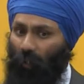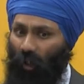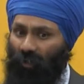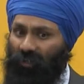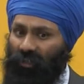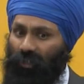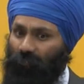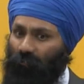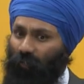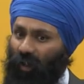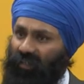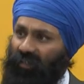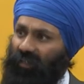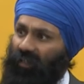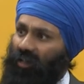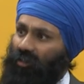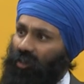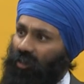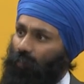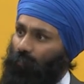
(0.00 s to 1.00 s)
party
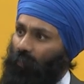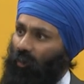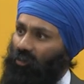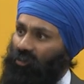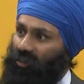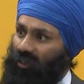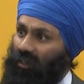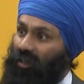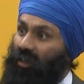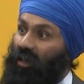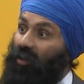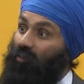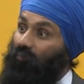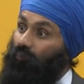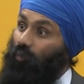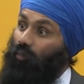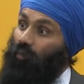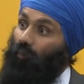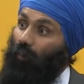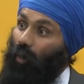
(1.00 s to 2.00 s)
fighting another party
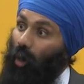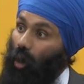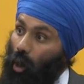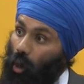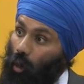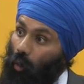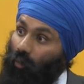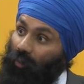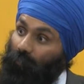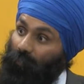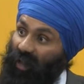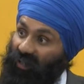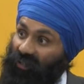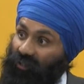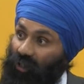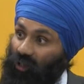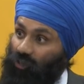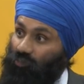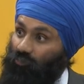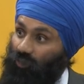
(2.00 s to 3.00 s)
for their own
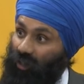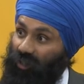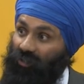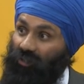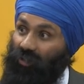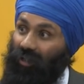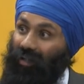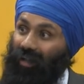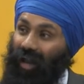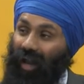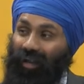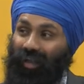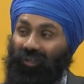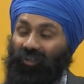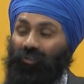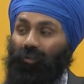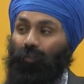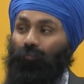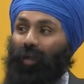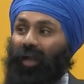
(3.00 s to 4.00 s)
best interest. And
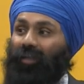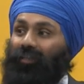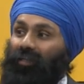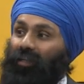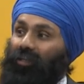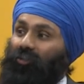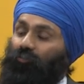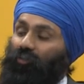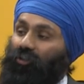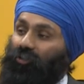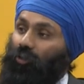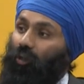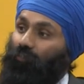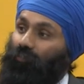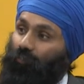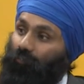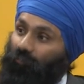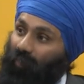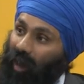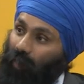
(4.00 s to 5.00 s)
actually the best interest of
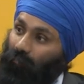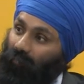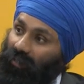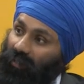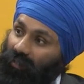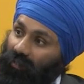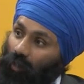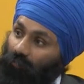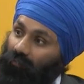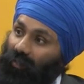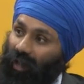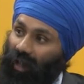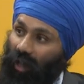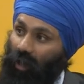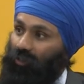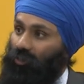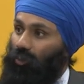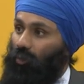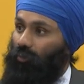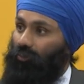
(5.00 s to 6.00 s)
the family, of the
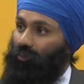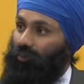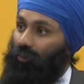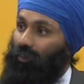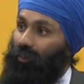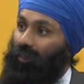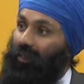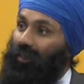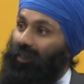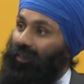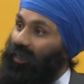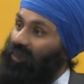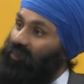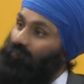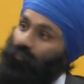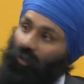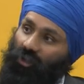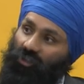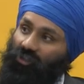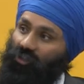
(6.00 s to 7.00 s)
householder, gets
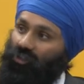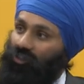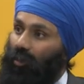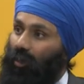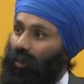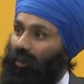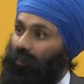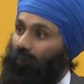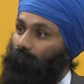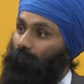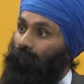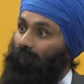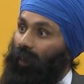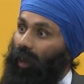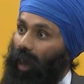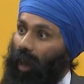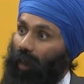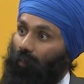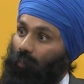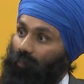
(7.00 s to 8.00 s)
brushed aside.
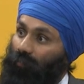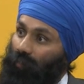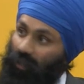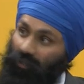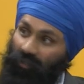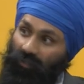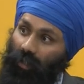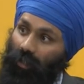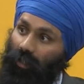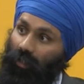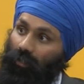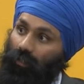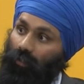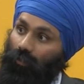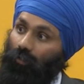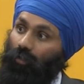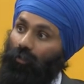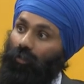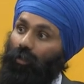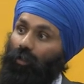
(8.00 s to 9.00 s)
And when they say,
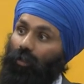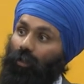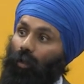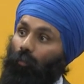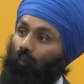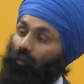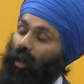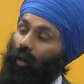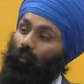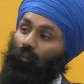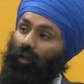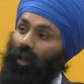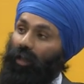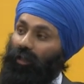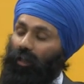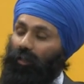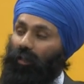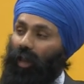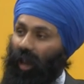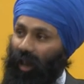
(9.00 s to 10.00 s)
look, when I
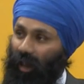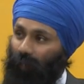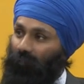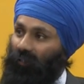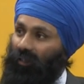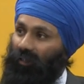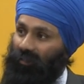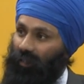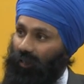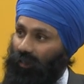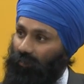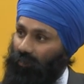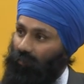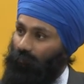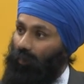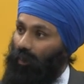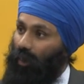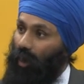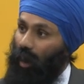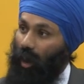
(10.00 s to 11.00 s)
can happily tell
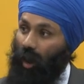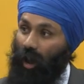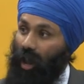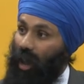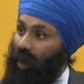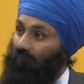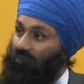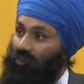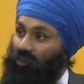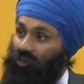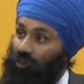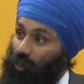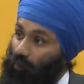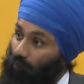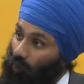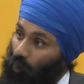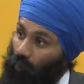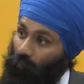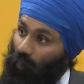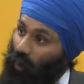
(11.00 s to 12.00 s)
them I have
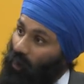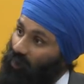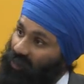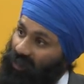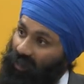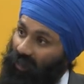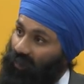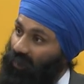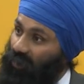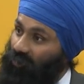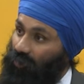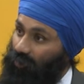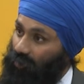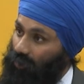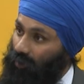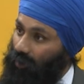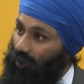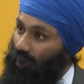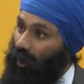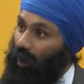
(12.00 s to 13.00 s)
zero party
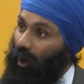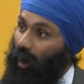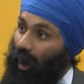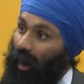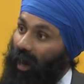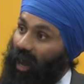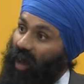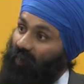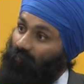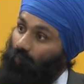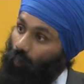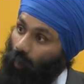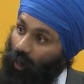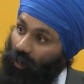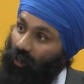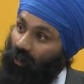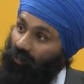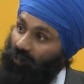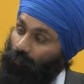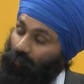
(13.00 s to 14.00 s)
allegiance, I have
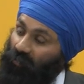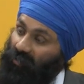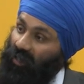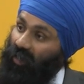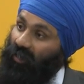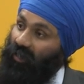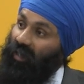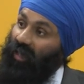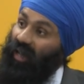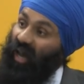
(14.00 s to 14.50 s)
100%